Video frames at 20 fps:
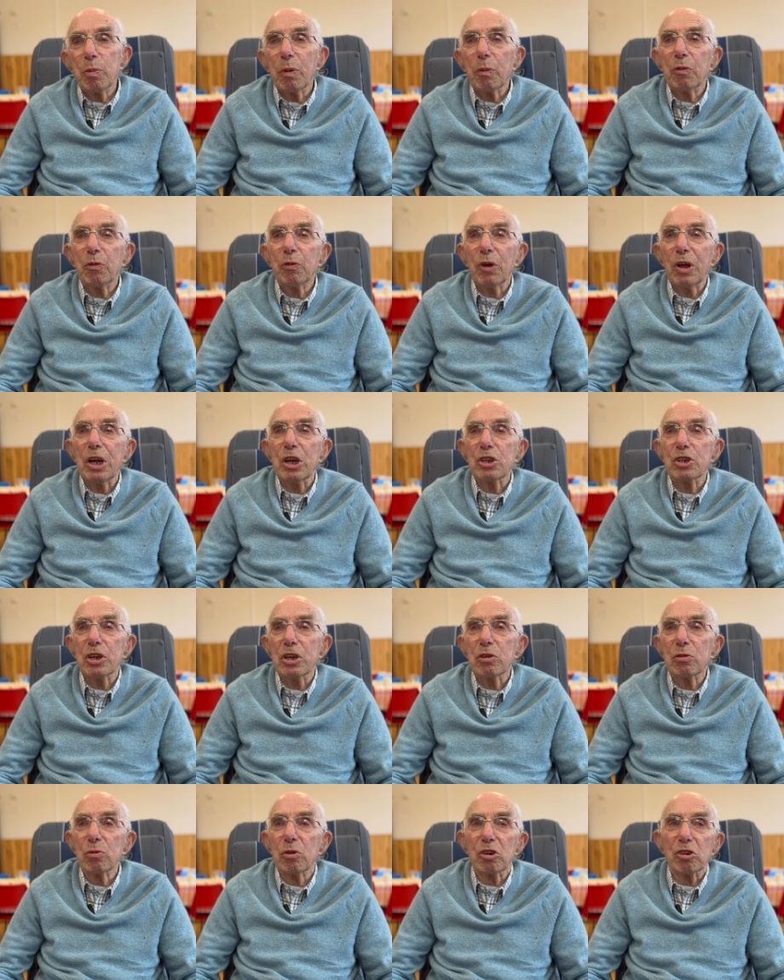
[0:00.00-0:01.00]

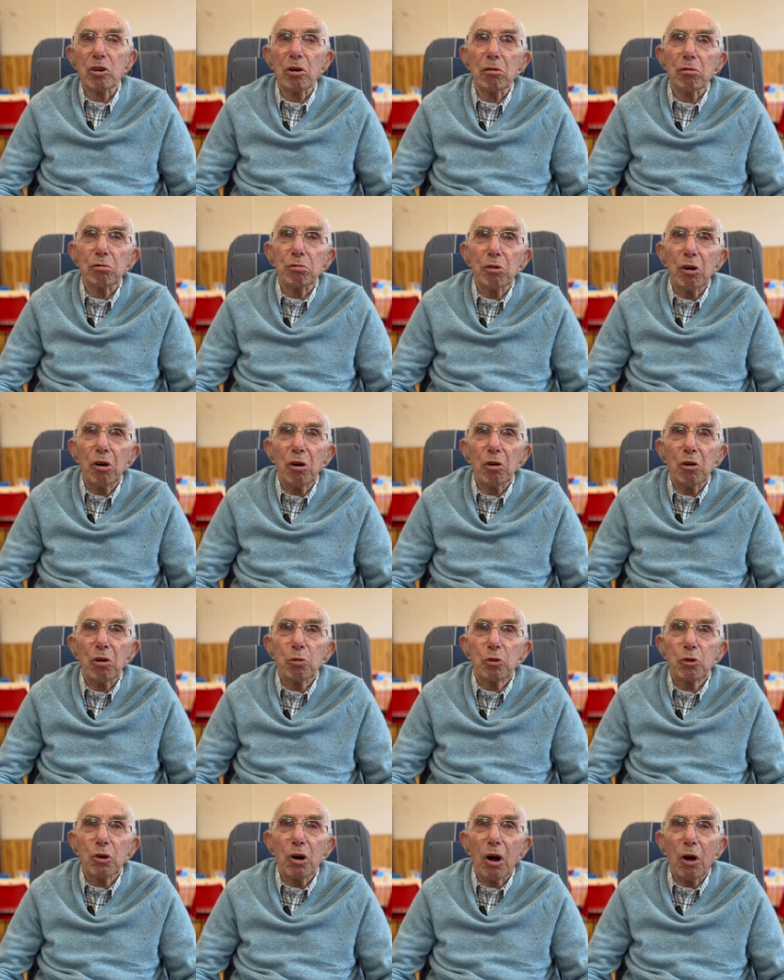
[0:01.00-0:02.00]
faces which are all
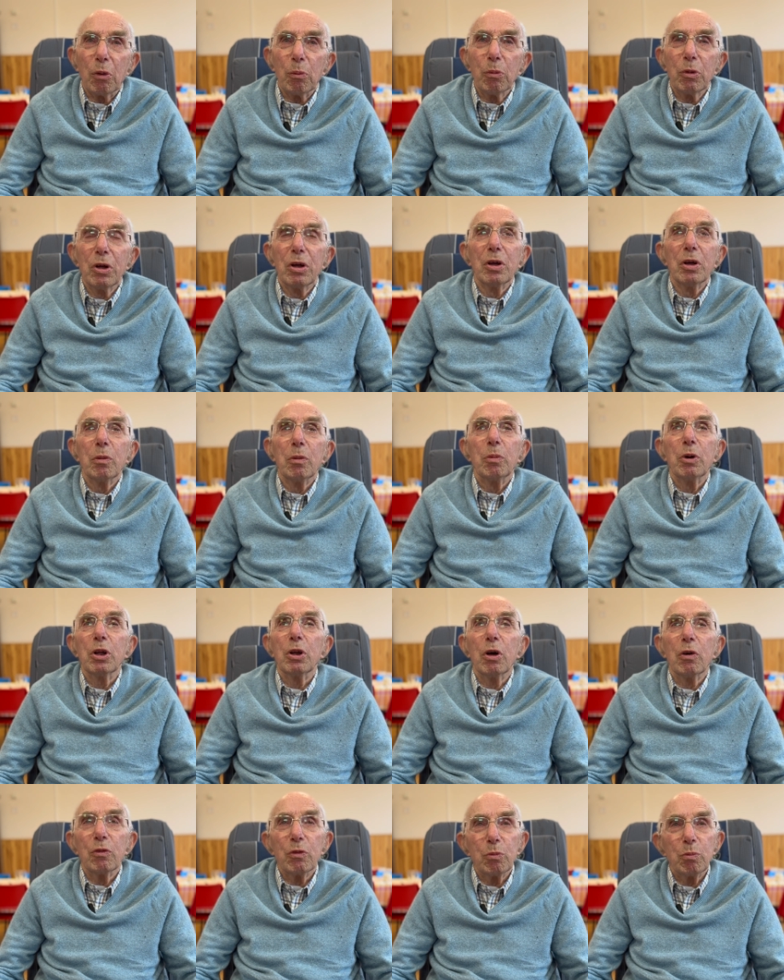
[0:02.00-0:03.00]
grown,
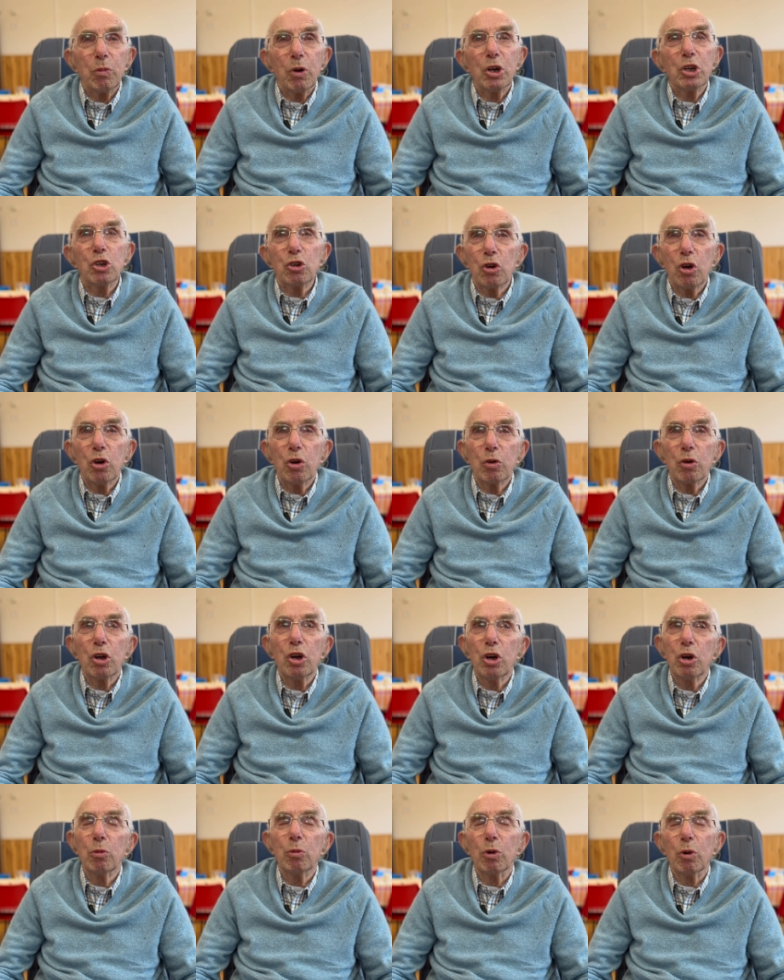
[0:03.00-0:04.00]
but much
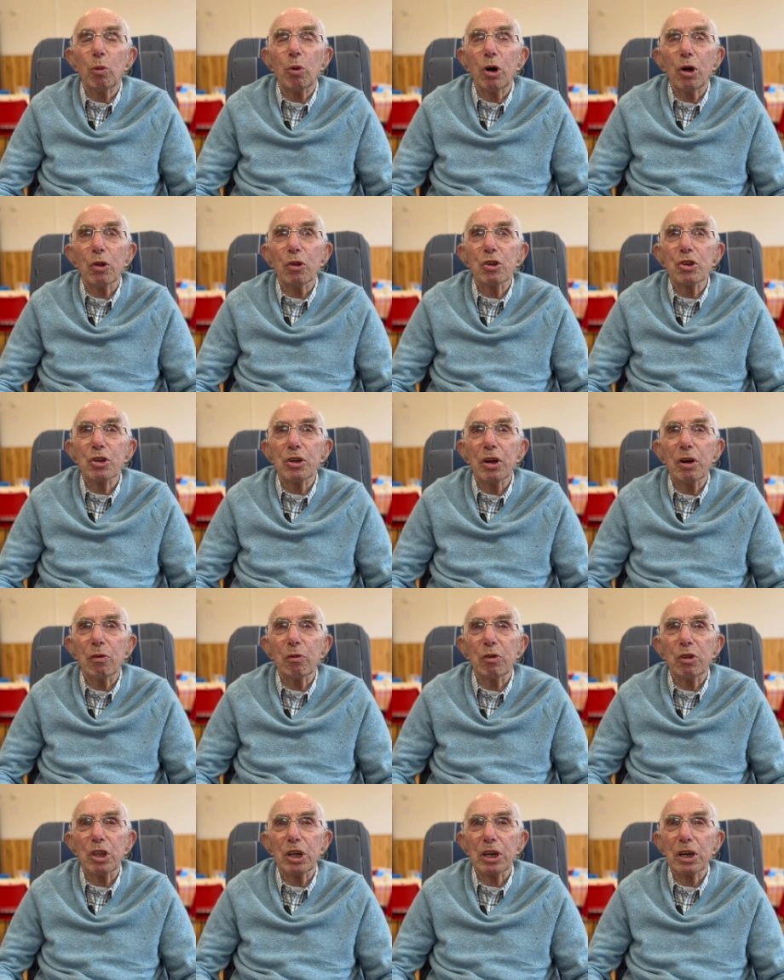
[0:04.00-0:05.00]
humour ones and
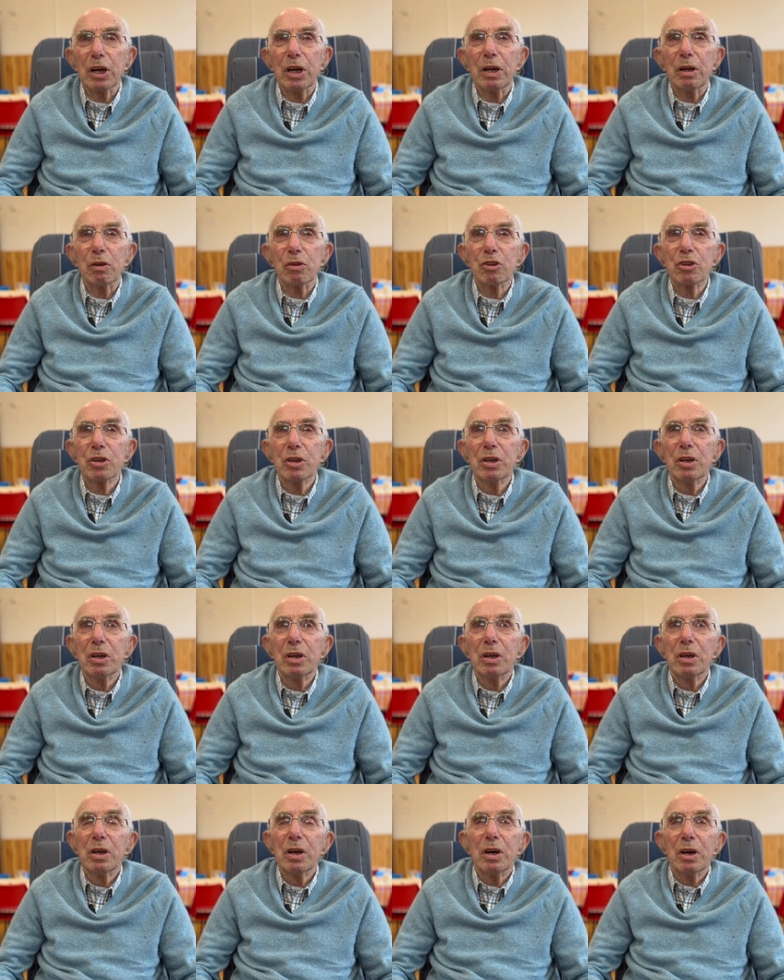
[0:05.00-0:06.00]
everything else.
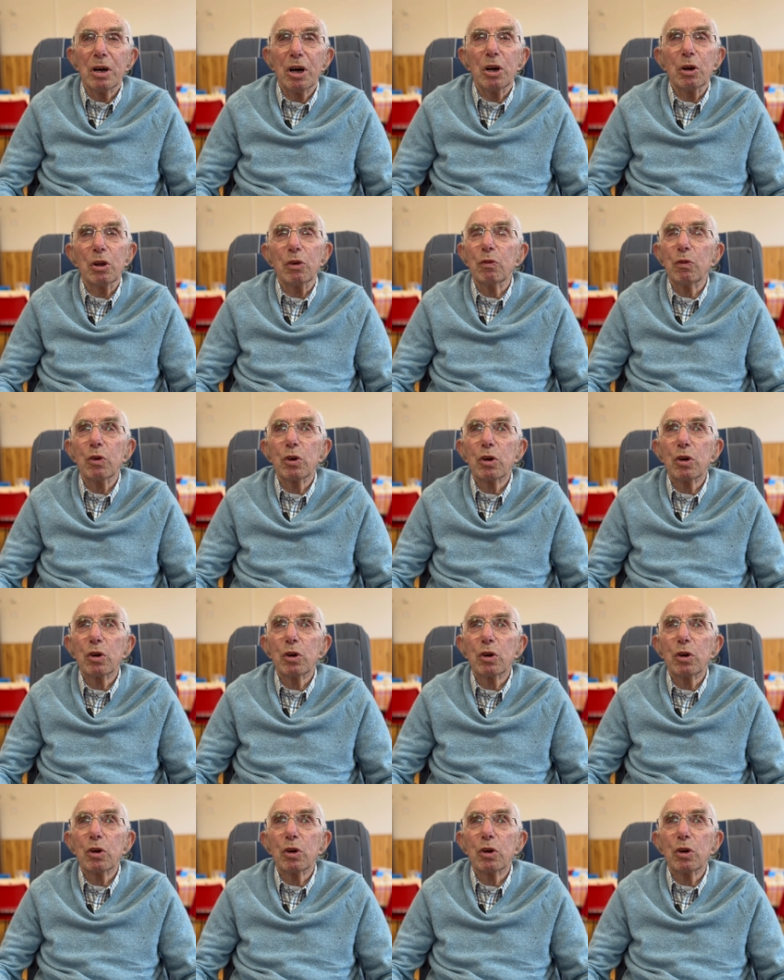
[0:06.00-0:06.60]
And if you